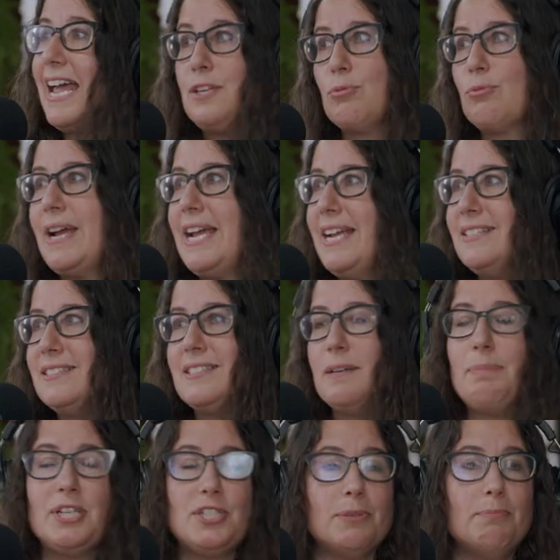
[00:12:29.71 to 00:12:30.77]
had to raise a
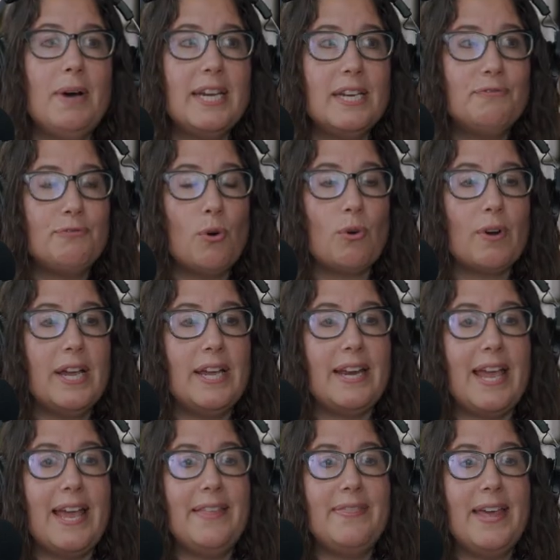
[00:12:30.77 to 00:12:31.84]
bunch of money for it,
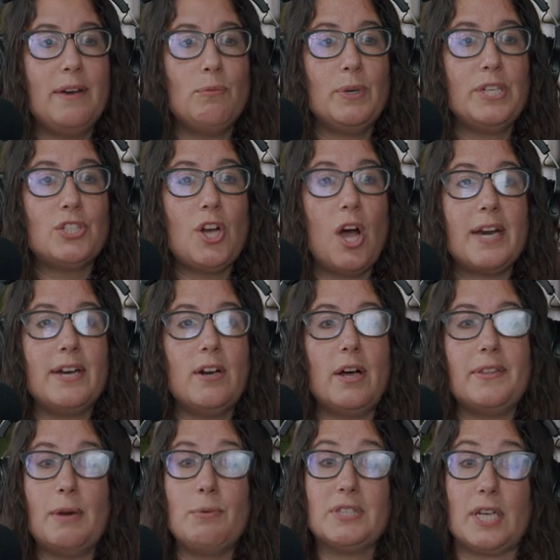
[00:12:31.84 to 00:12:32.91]
and then we shot it
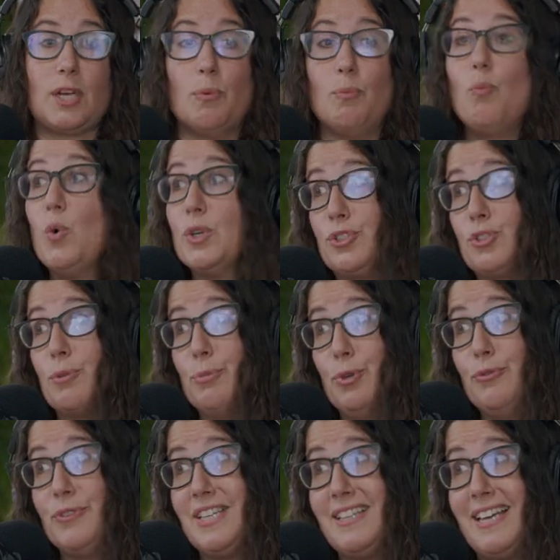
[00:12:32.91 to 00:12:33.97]
all. That was like a Worcester movie.